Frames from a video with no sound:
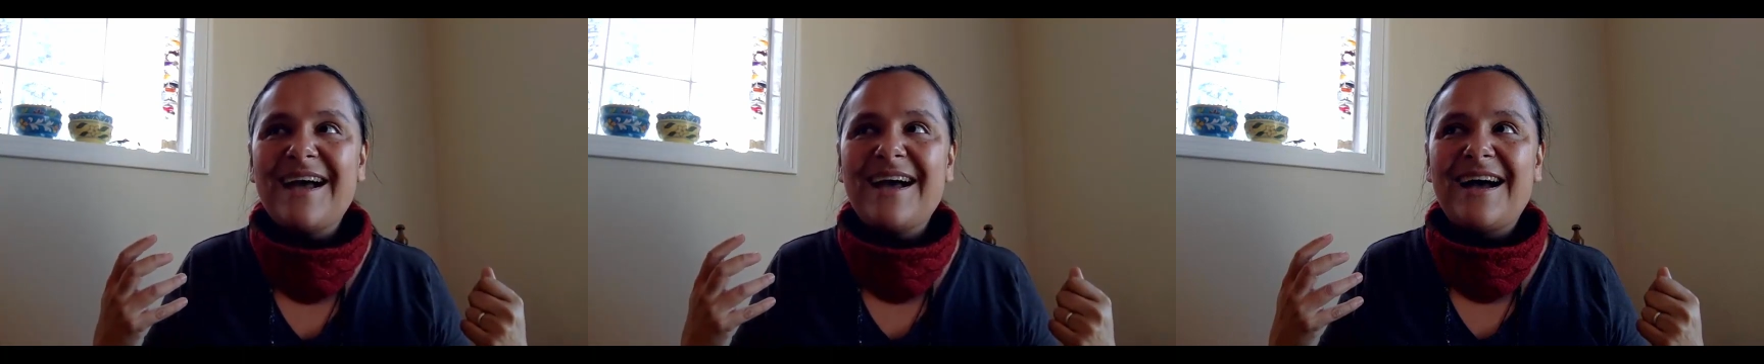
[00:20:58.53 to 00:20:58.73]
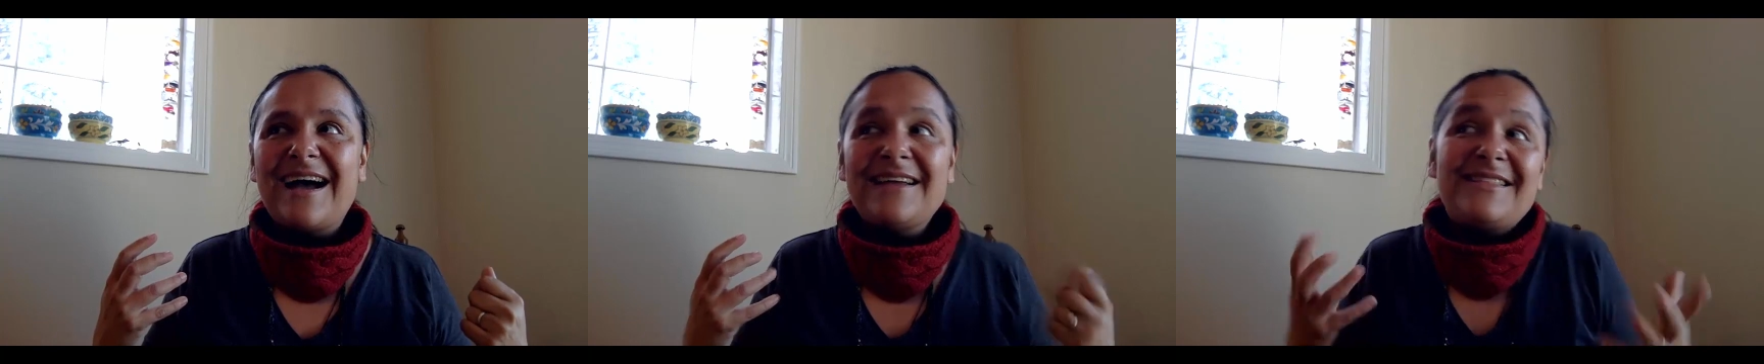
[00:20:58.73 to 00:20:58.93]

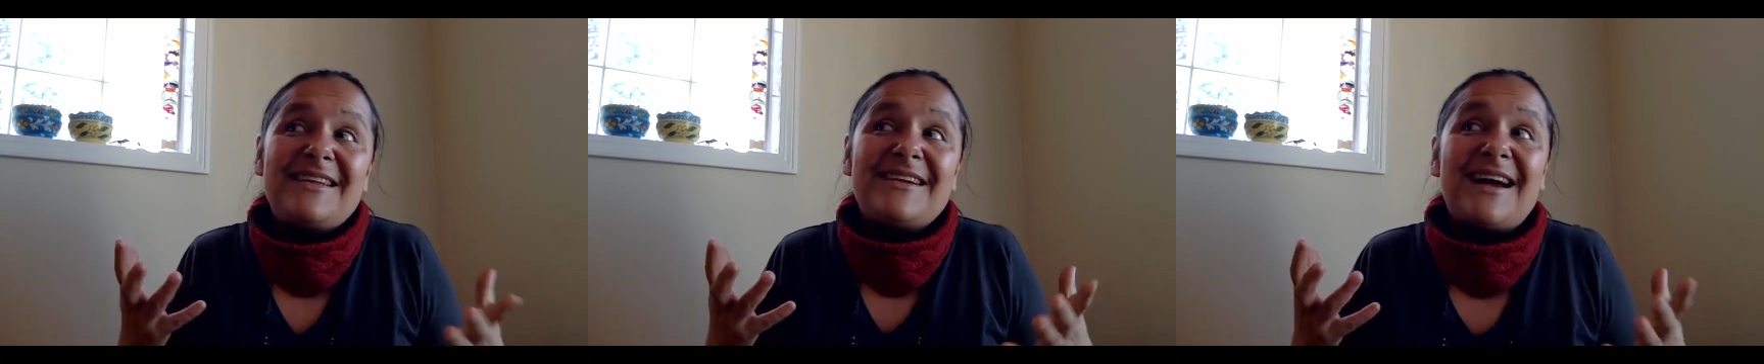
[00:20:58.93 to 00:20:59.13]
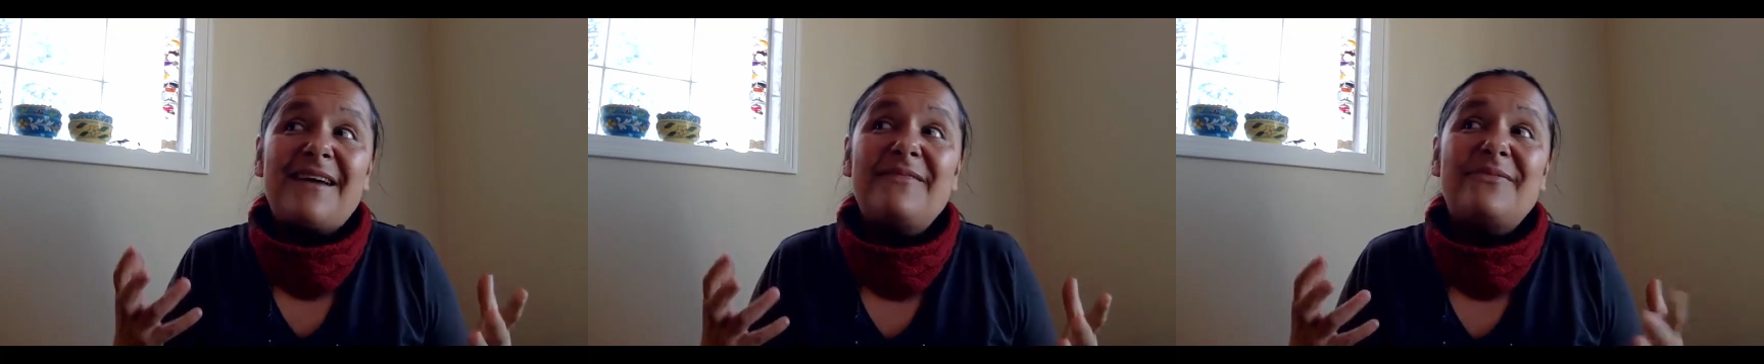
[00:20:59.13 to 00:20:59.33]
I
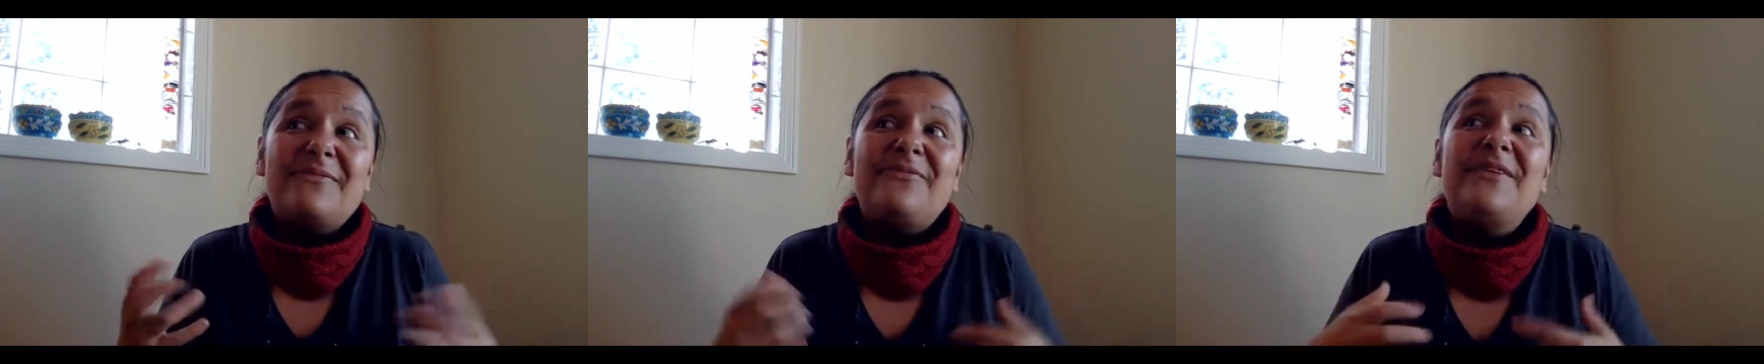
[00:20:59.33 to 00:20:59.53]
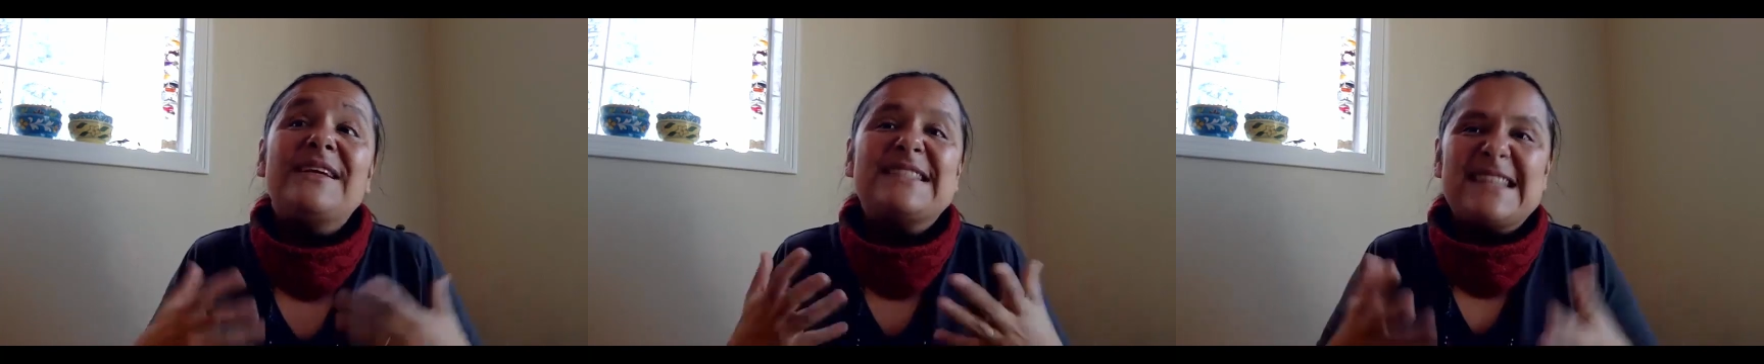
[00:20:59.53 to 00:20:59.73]
think
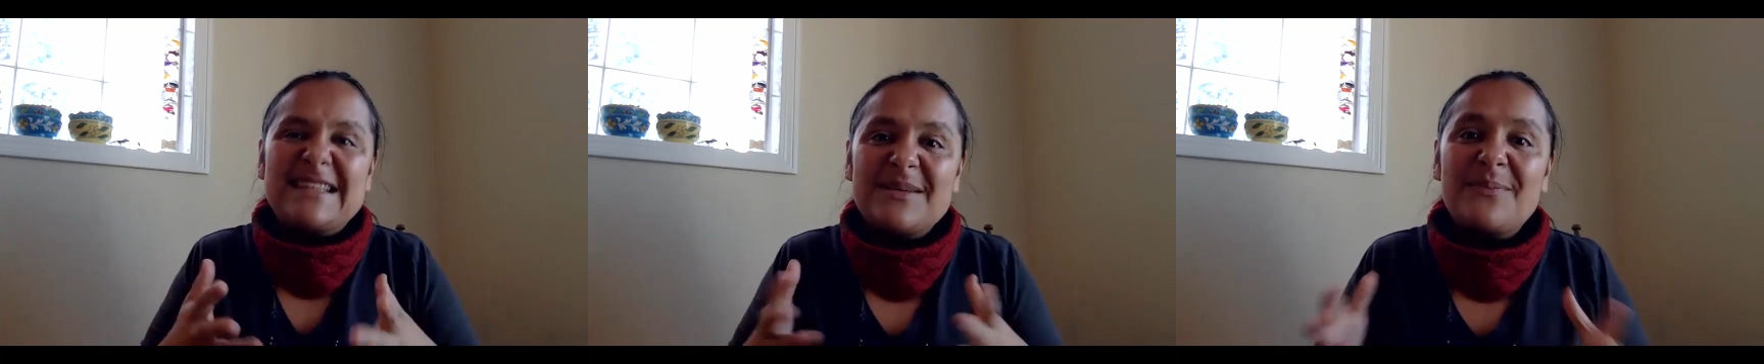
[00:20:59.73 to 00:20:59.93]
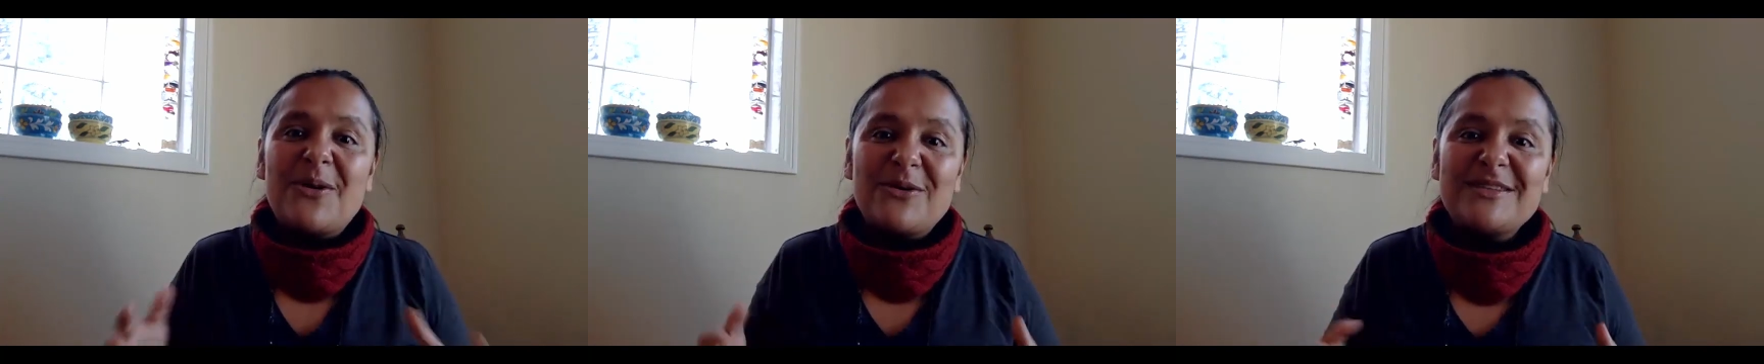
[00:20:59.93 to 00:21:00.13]
fixing
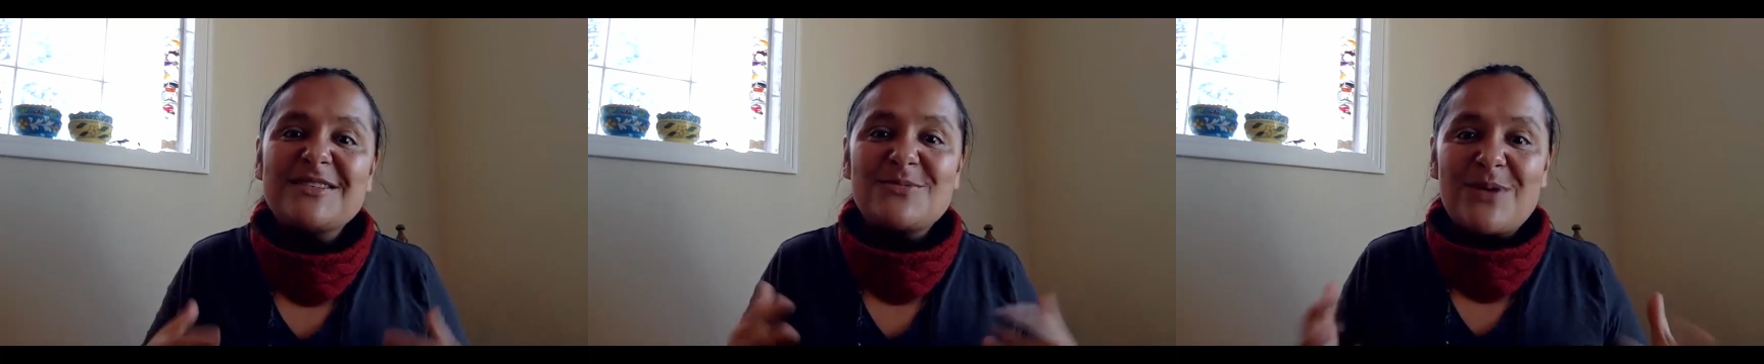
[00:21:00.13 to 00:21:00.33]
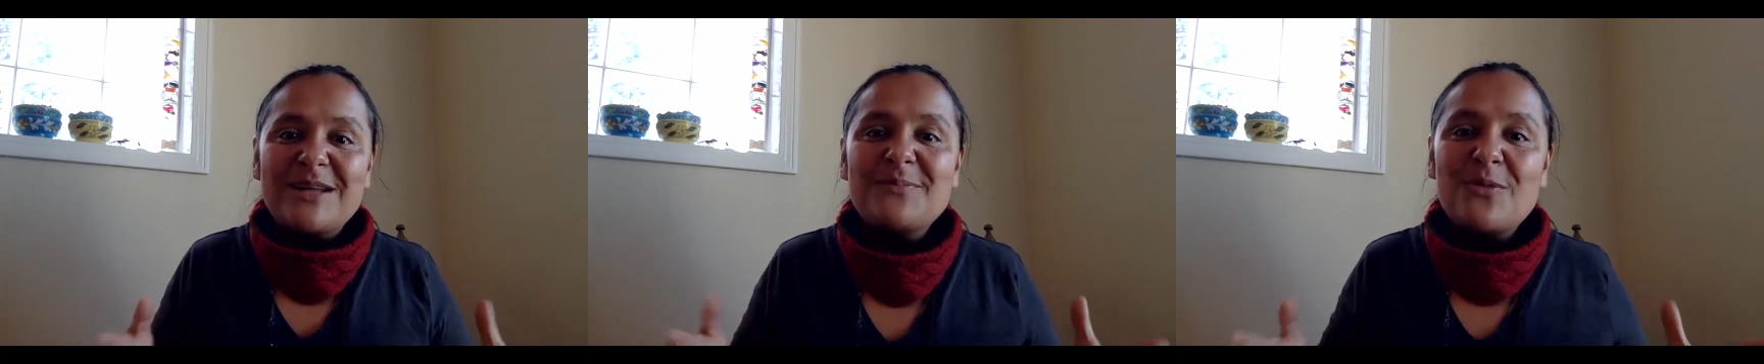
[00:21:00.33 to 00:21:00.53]
the boat
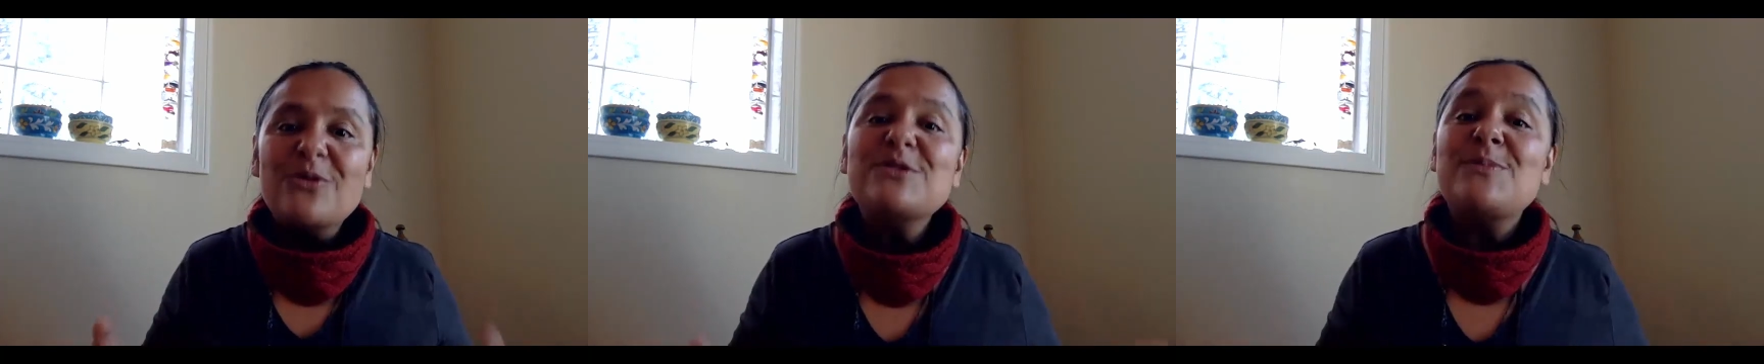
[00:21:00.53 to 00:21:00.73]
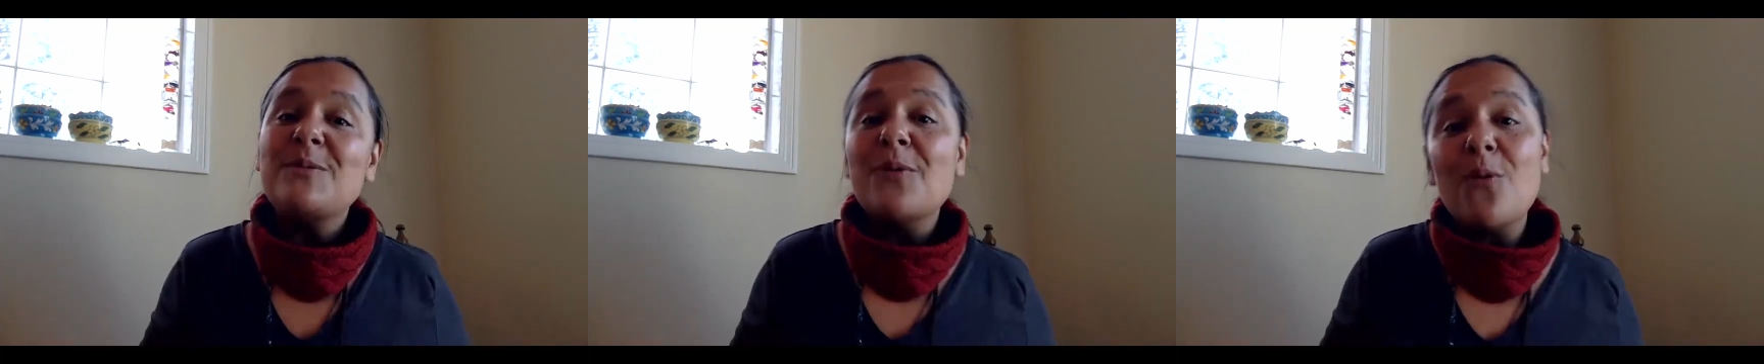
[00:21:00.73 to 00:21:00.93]
is what
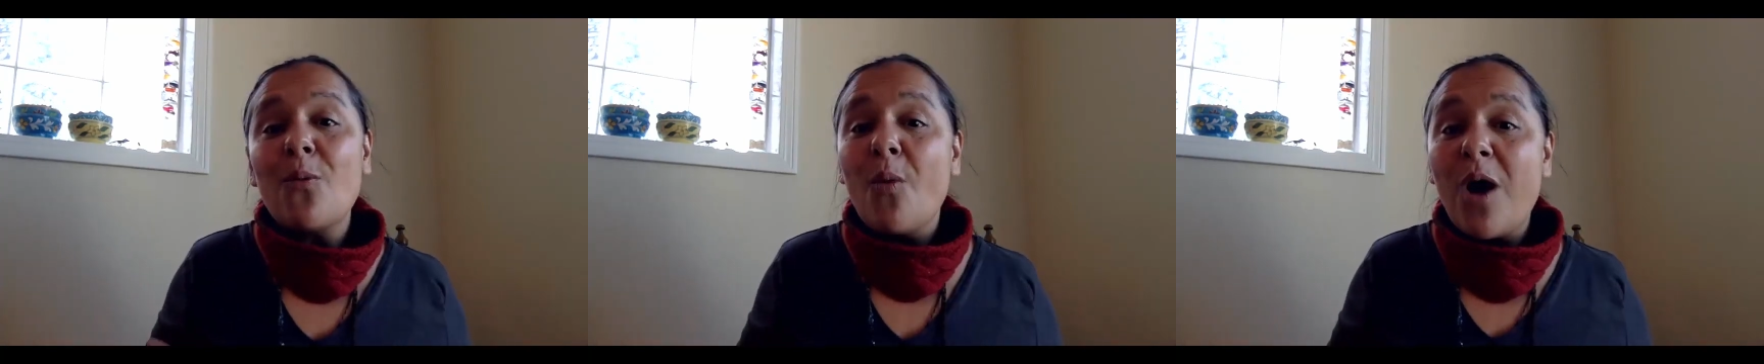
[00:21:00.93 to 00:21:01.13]
most people